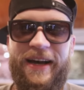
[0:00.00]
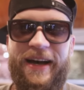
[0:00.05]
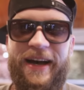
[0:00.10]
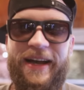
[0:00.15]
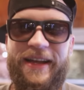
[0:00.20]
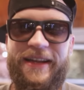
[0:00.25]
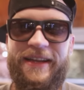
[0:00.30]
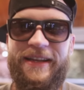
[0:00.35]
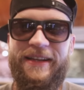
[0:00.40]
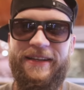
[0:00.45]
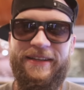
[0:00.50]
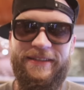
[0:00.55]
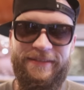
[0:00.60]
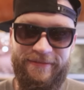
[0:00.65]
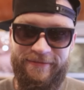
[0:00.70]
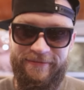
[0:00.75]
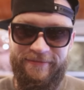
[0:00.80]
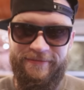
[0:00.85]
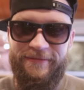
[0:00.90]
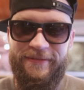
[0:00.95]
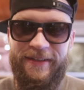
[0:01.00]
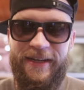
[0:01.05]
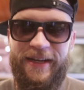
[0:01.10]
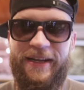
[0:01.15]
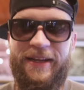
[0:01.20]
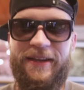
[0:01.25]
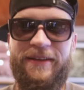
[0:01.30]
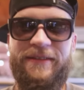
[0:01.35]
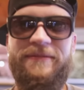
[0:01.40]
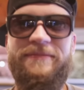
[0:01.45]
I can
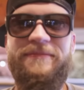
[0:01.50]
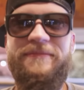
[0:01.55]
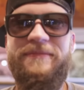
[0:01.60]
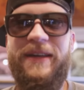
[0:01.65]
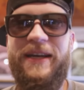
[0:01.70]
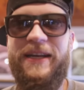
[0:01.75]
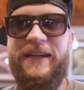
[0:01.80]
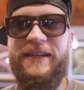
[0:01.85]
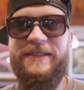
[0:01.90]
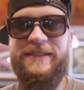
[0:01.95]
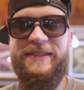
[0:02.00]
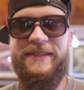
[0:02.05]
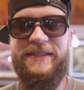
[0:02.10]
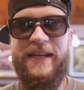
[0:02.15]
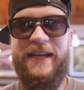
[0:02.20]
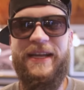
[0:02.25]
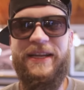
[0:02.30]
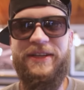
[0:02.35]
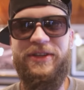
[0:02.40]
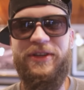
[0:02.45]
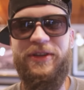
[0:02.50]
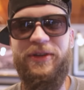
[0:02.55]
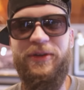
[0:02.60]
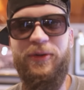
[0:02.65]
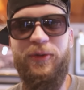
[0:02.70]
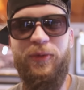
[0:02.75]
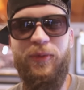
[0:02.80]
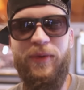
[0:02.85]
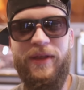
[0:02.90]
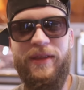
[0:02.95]
say to
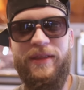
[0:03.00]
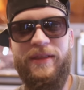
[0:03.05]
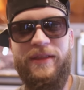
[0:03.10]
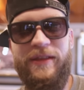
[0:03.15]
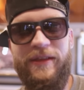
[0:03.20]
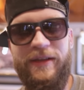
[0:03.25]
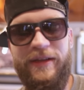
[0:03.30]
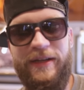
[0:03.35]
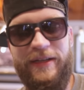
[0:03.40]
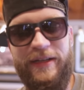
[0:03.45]
you with